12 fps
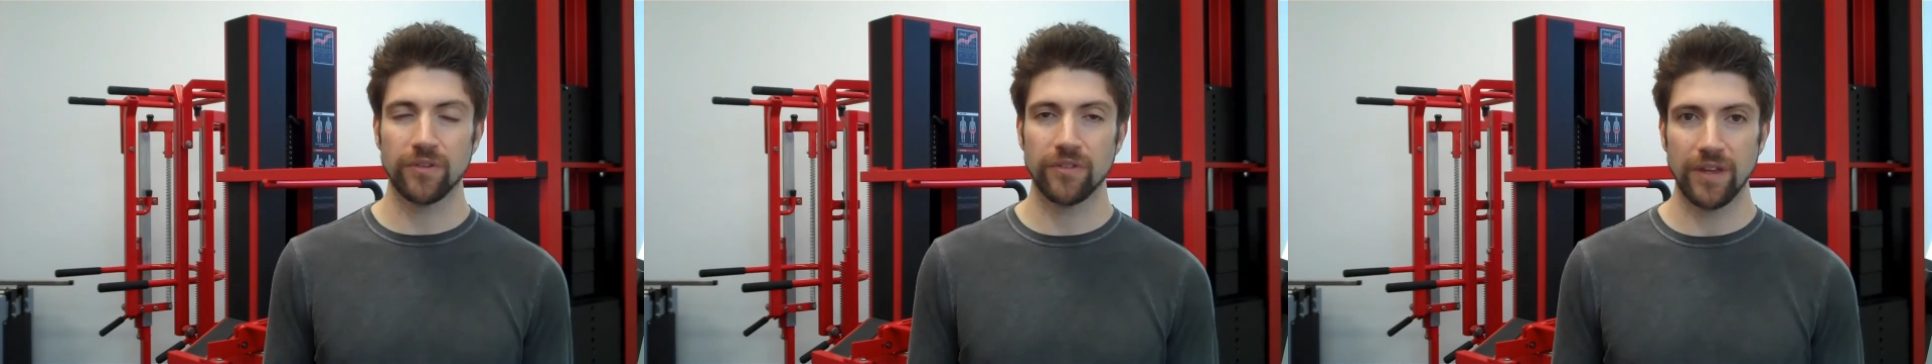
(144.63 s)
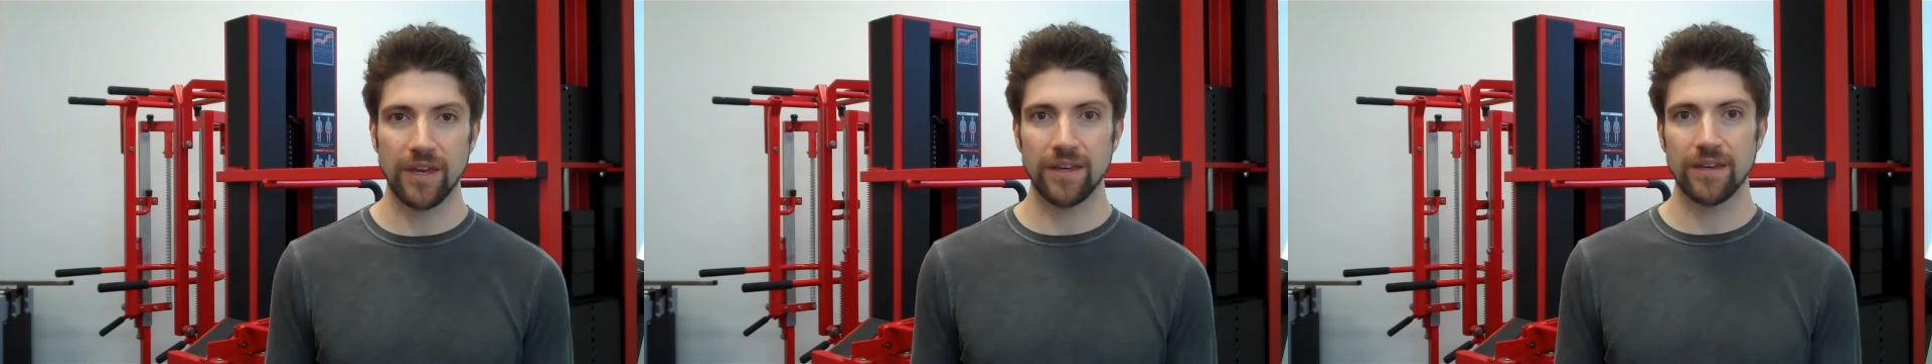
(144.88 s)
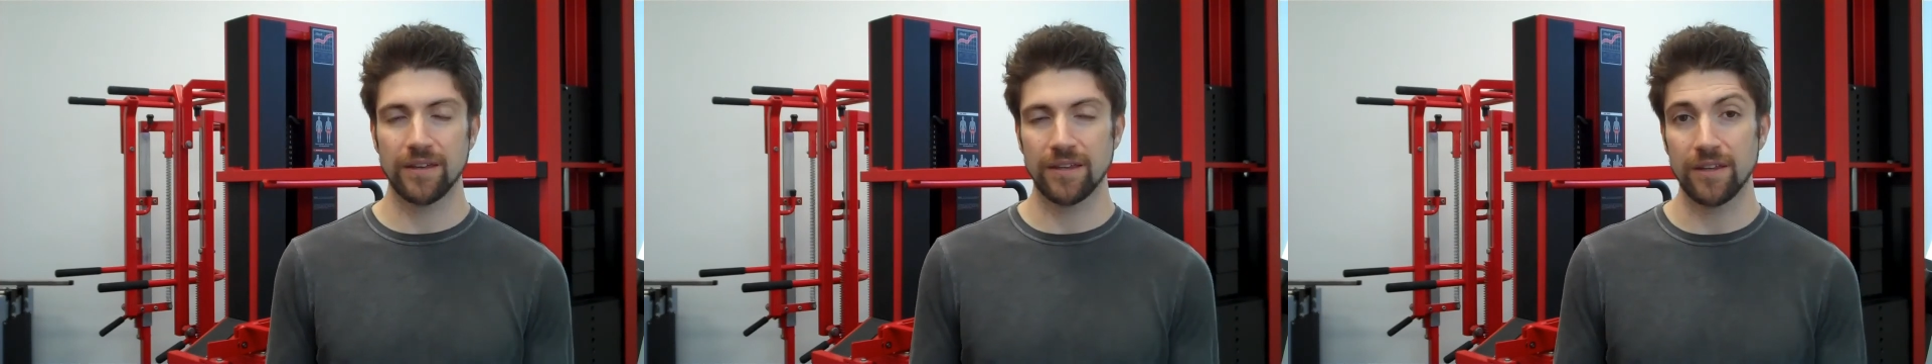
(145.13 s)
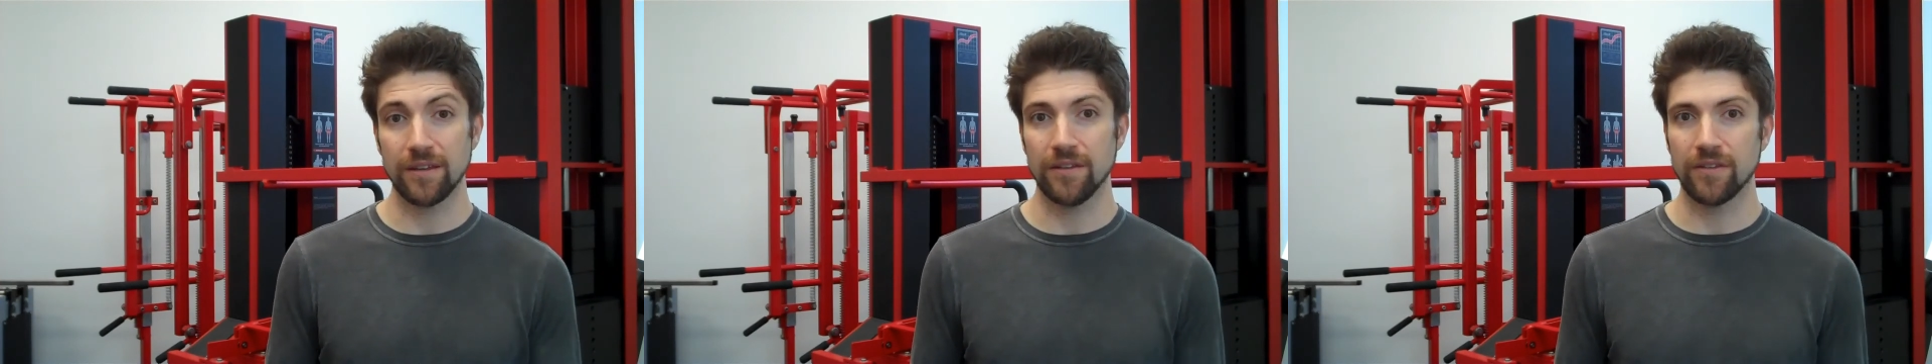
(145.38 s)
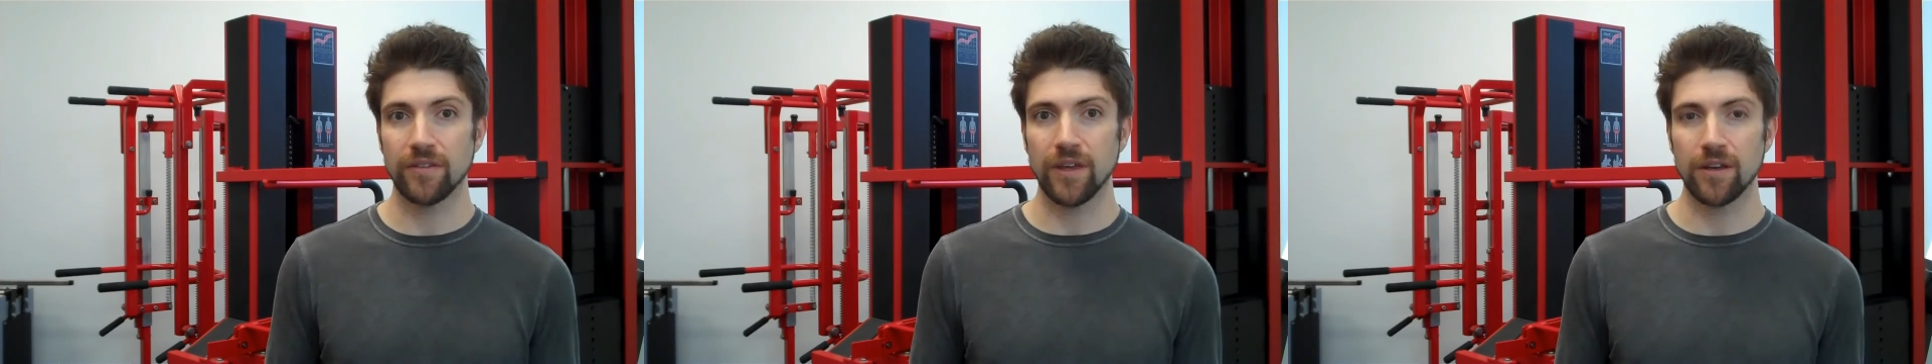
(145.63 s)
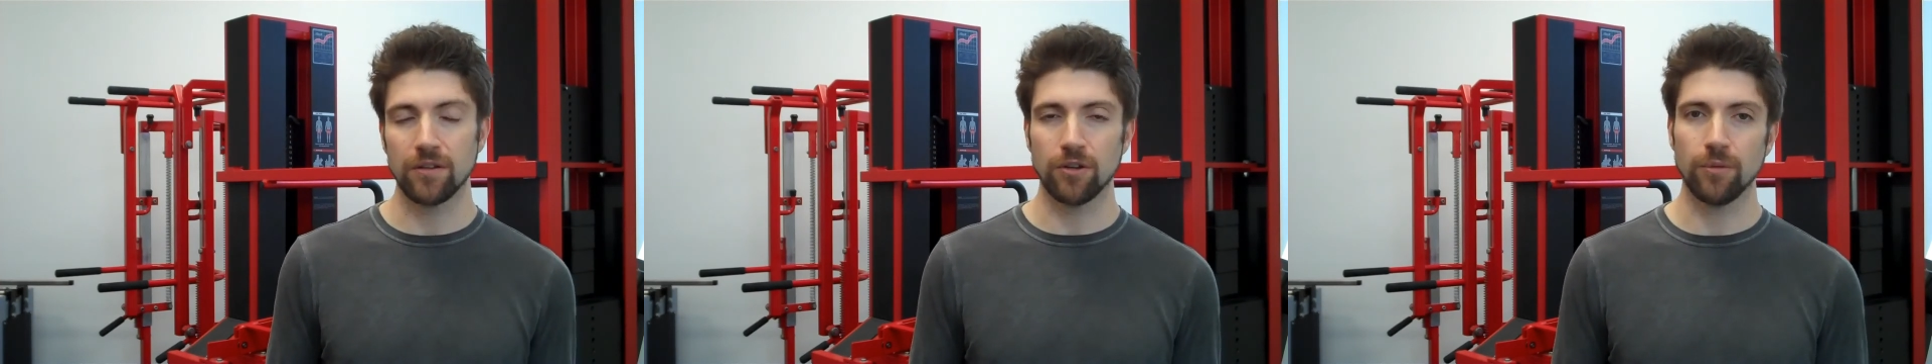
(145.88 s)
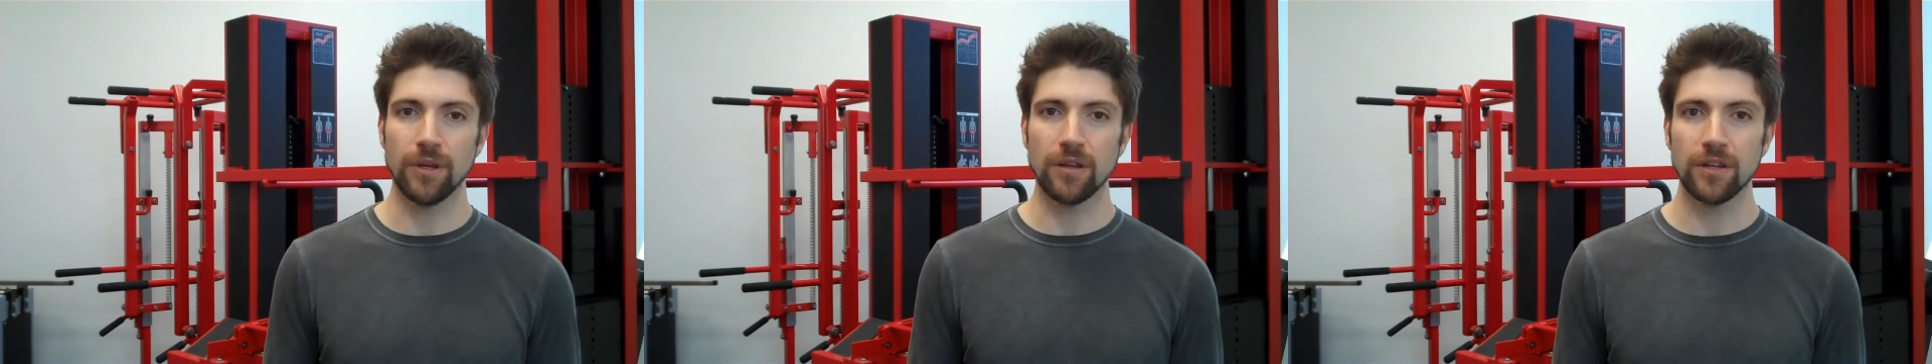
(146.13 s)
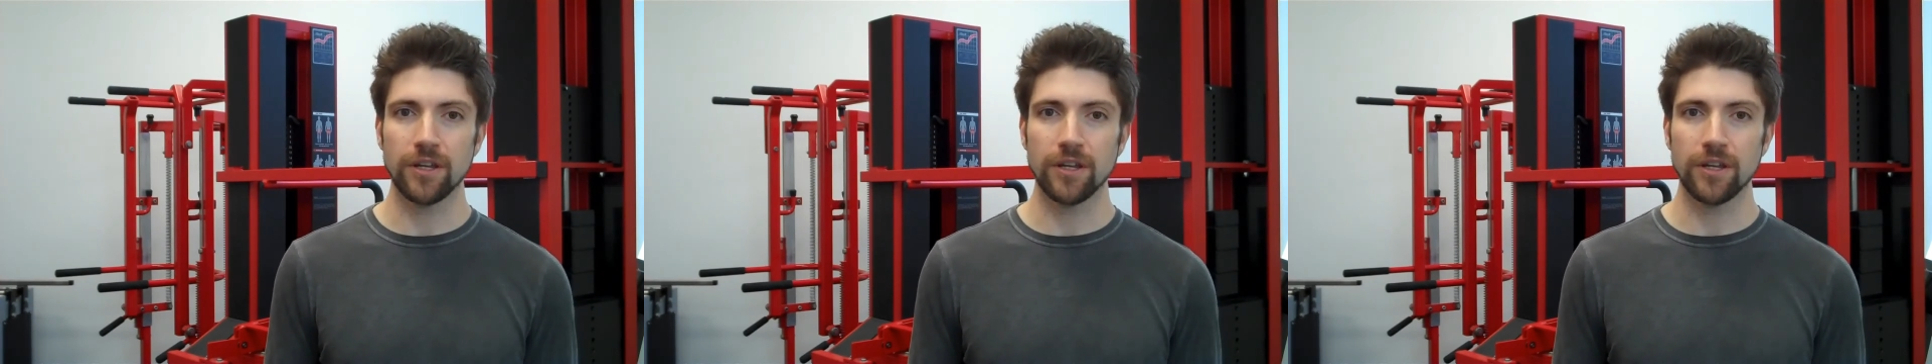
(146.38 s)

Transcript: stay a little bit